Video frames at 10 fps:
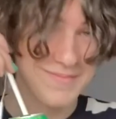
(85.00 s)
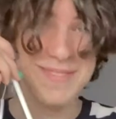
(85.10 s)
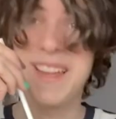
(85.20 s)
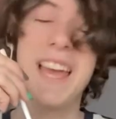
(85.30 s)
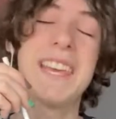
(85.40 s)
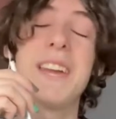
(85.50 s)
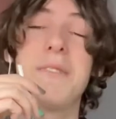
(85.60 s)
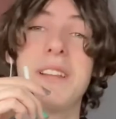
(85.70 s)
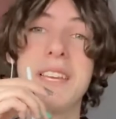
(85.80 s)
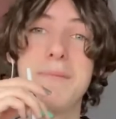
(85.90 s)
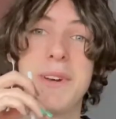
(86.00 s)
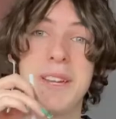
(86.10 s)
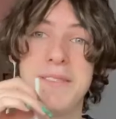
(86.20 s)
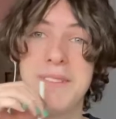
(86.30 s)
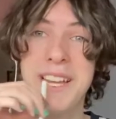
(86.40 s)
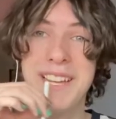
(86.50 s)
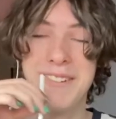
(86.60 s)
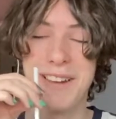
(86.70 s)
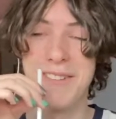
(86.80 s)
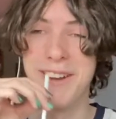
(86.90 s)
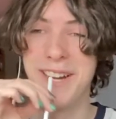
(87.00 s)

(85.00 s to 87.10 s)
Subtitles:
I can't really, but whatever.